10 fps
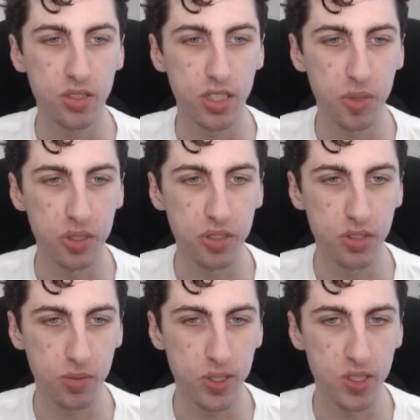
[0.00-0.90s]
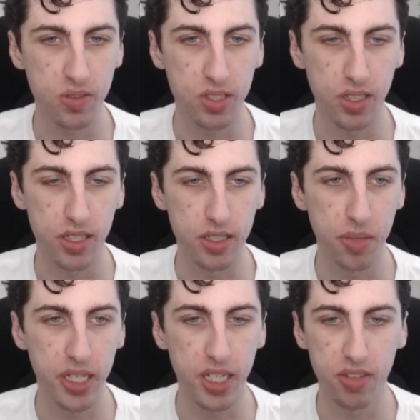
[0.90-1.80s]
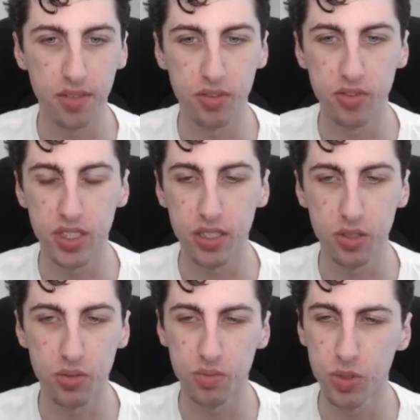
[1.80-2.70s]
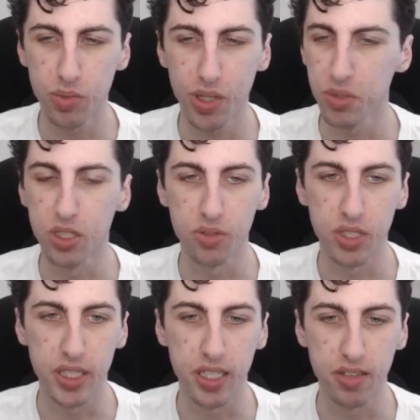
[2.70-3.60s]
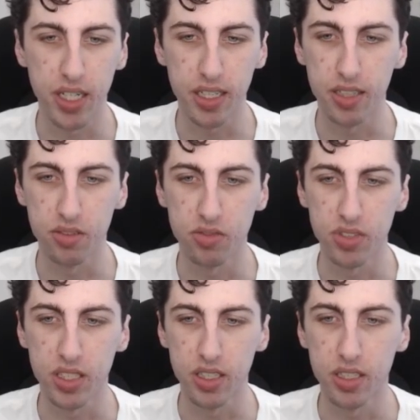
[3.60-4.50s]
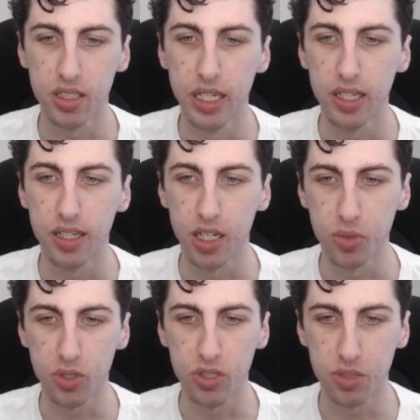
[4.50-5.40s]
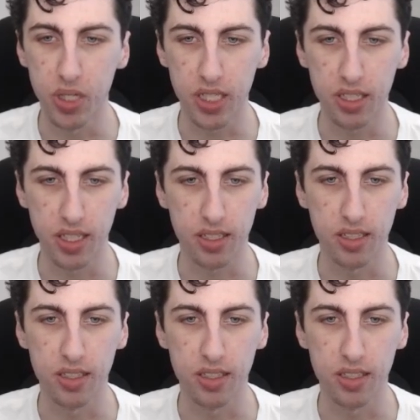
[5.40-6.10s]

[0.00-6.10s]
are going to be a little expensive because a lot of them might have Eye of Ophidia. You probably don't need that Eye of Ophidia. You could just make it like